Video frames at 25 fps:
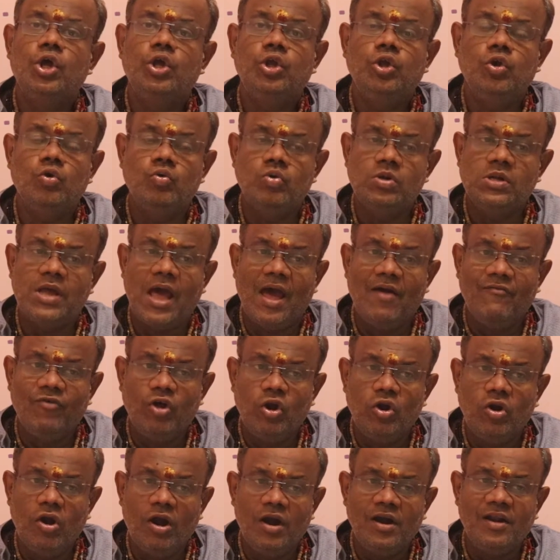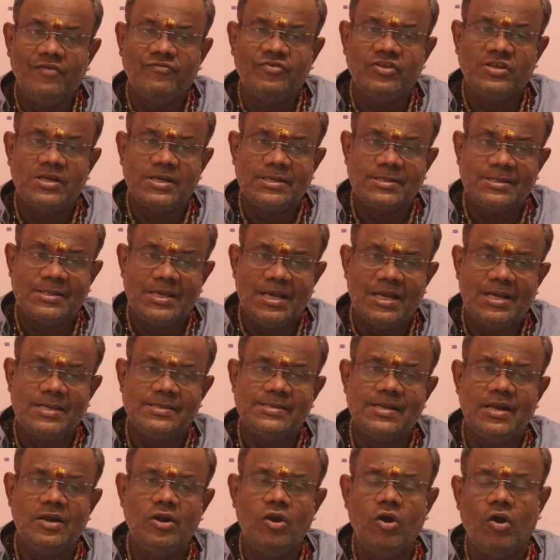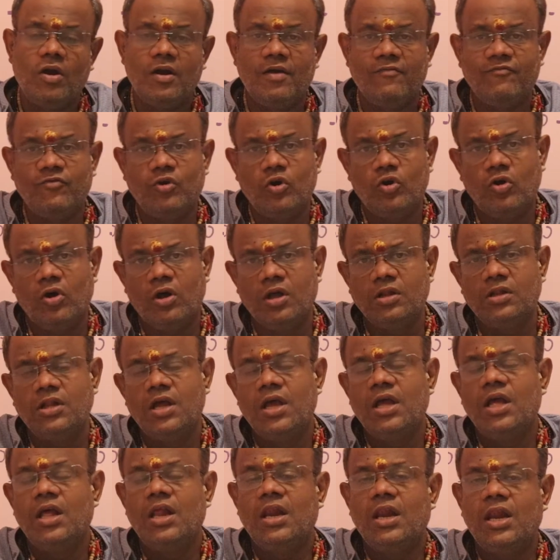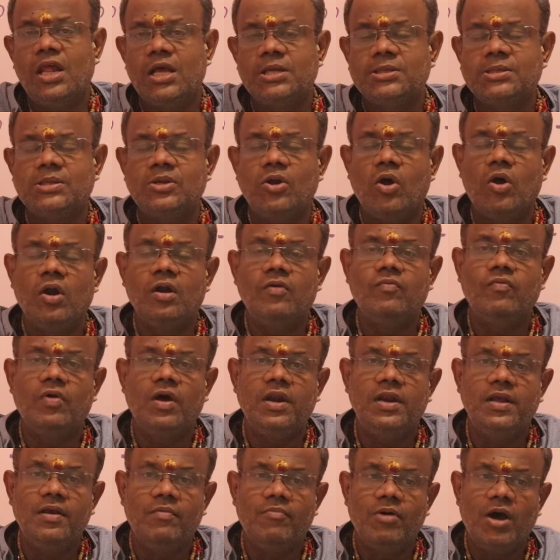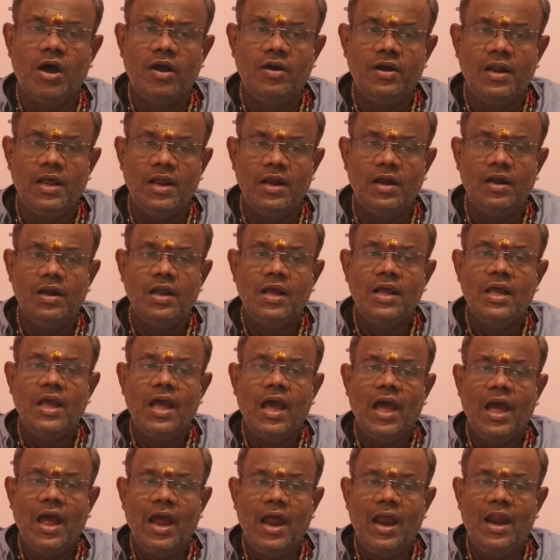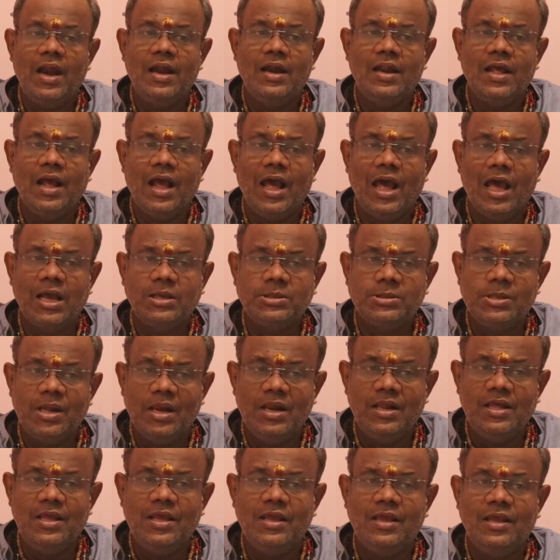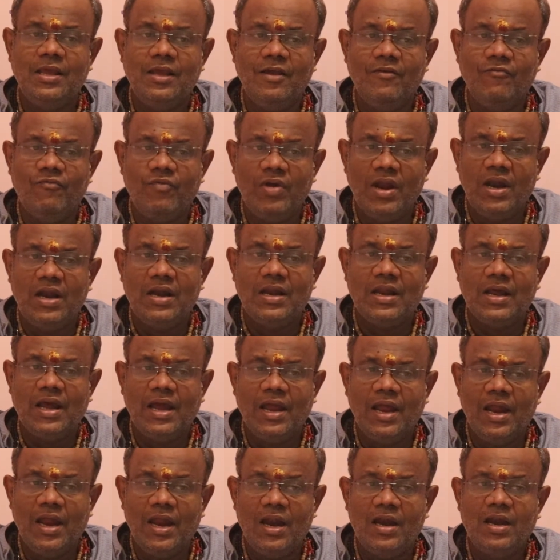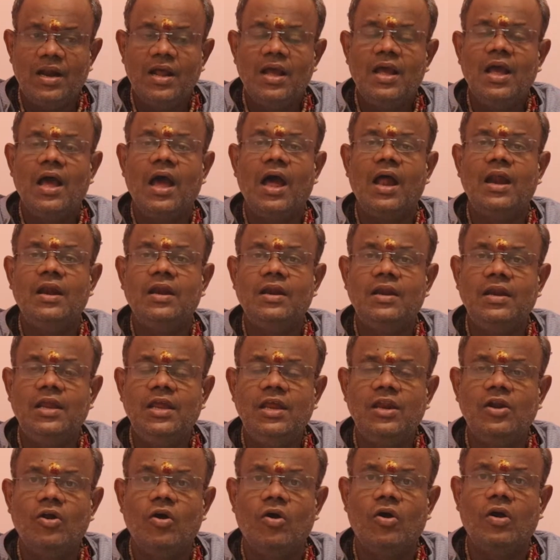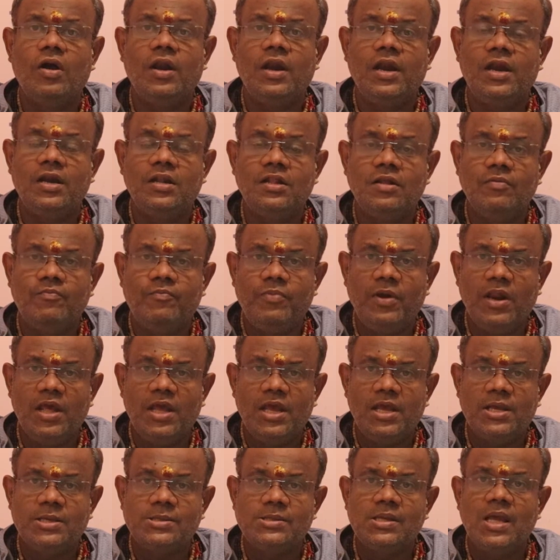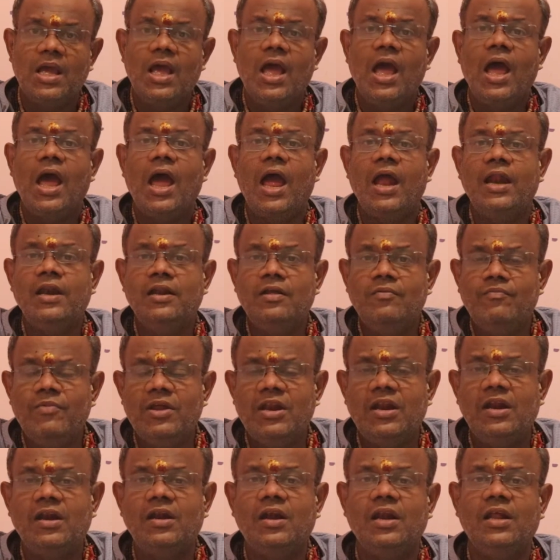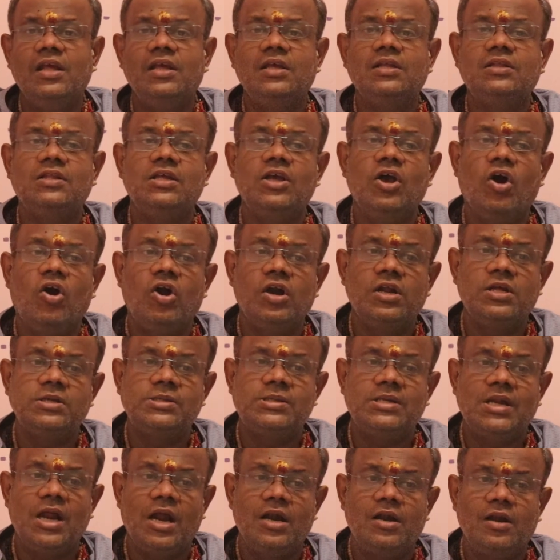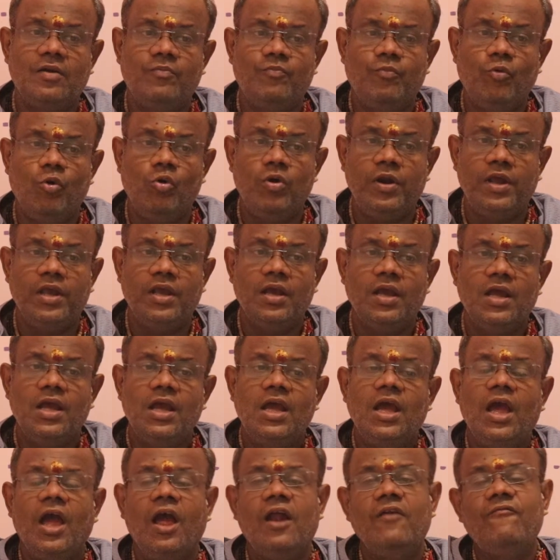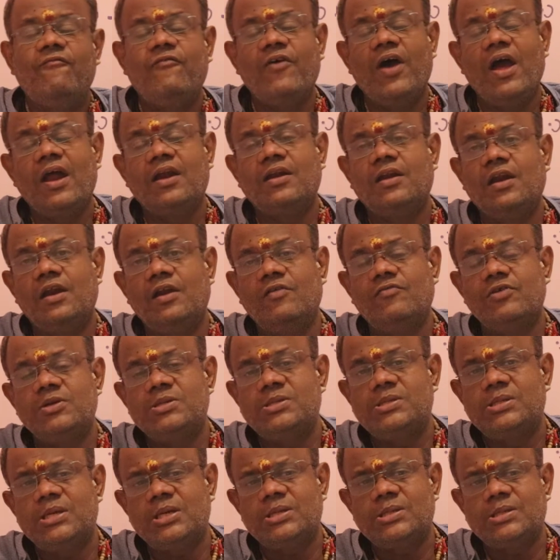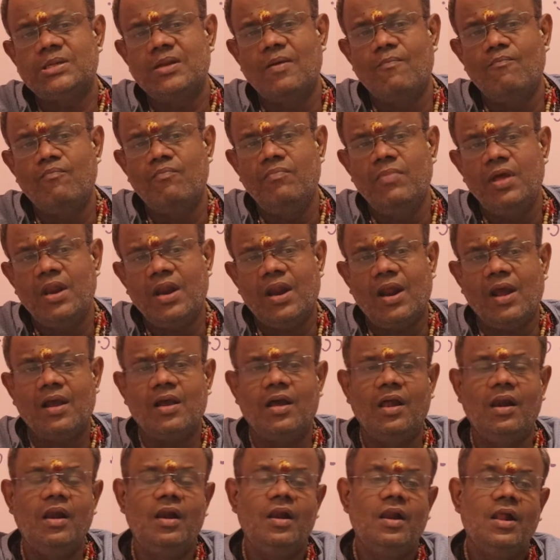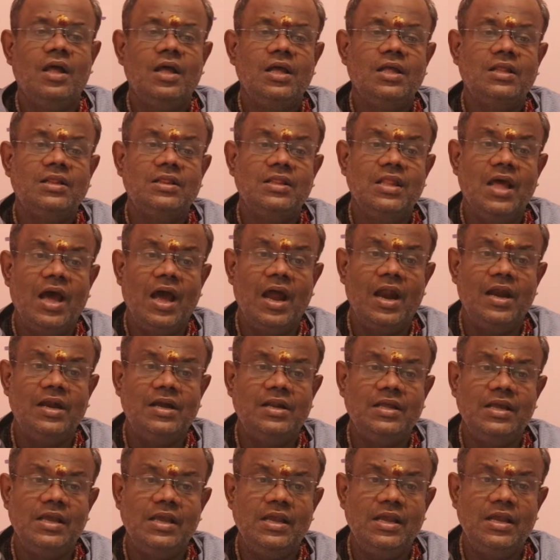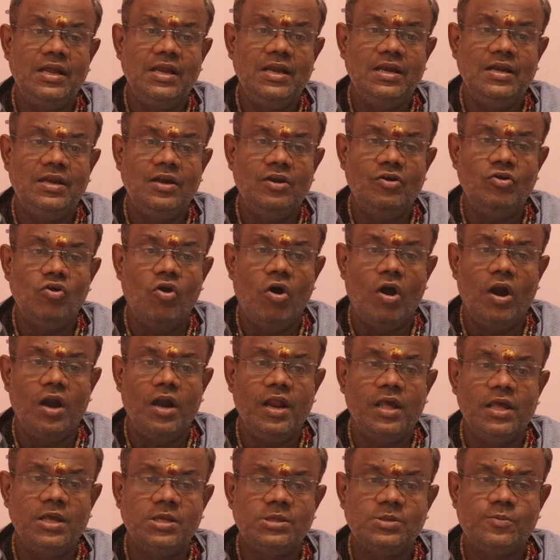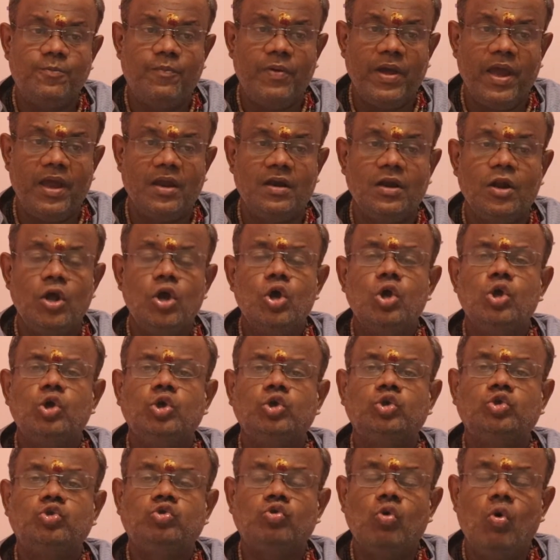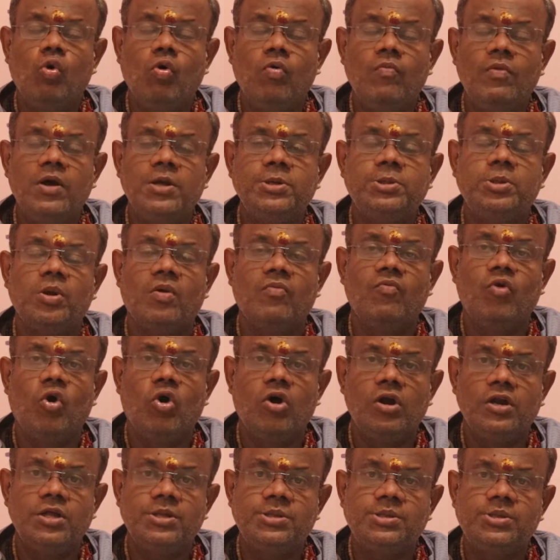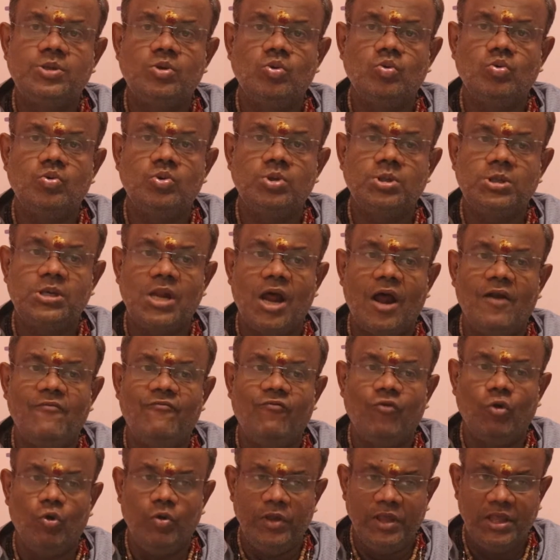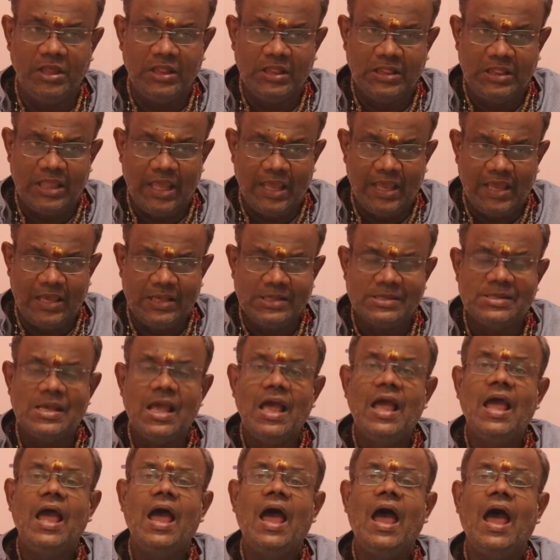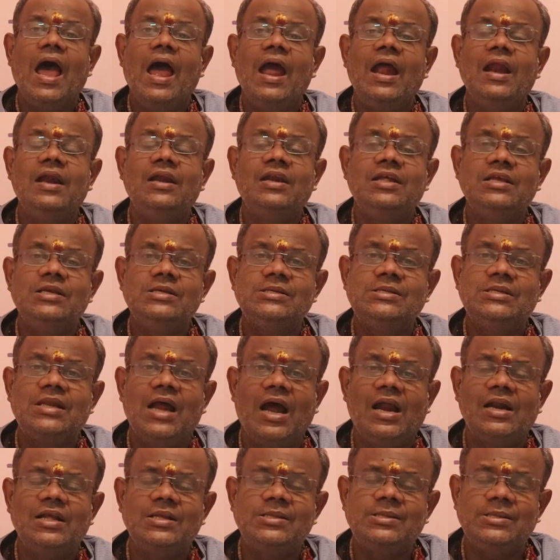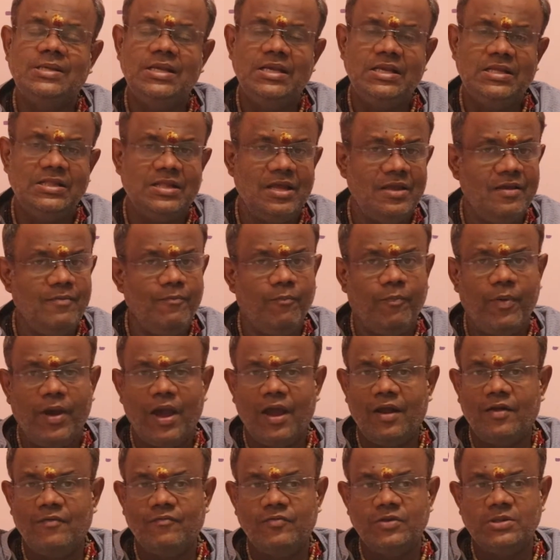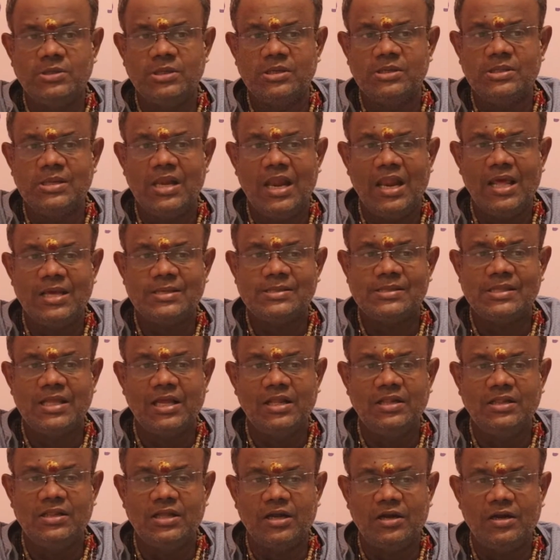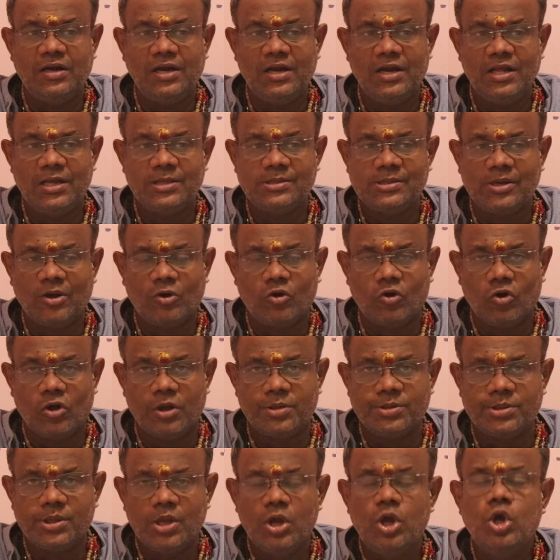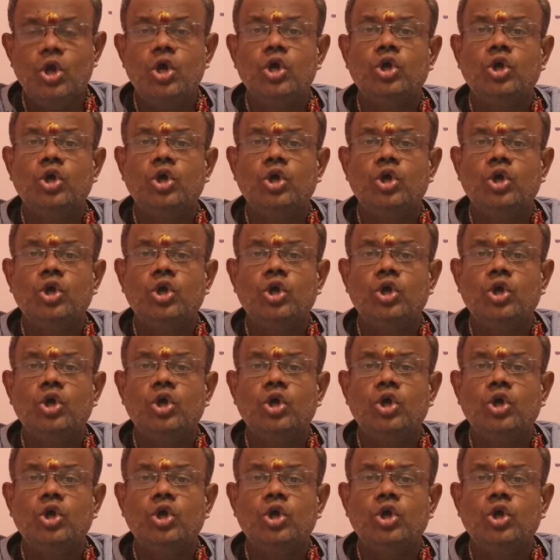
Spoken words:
You will have a lot of success and a lot of growth. Let's not worry about it. And actually he went ahead and re-inaugurated the place, and immediately the orders started pouring. In fact, it was just a miracle that he did not expect so much of orders to start flowing things, and he started seeing the impact, which is less than 30 days across.